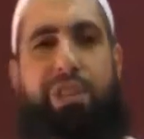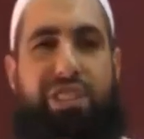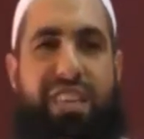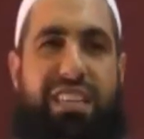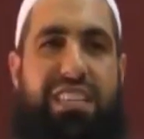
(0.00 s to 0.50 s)

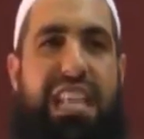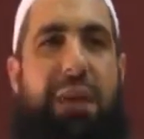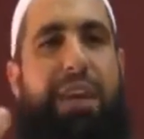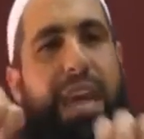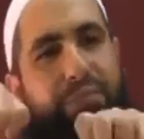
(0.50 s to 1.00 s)
But you see,
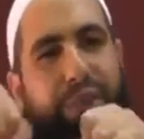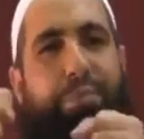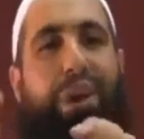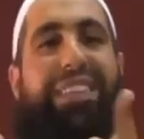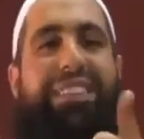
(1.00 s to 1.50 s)
Islam came
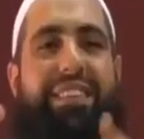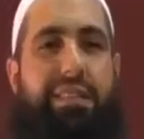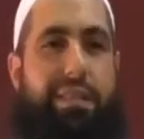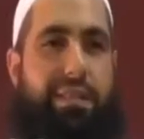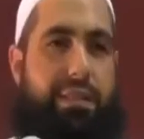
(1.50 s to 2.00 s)
to break
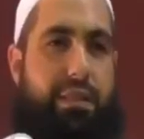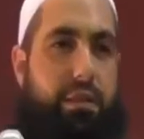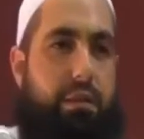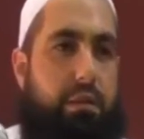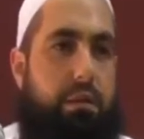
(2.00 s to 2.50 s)
this.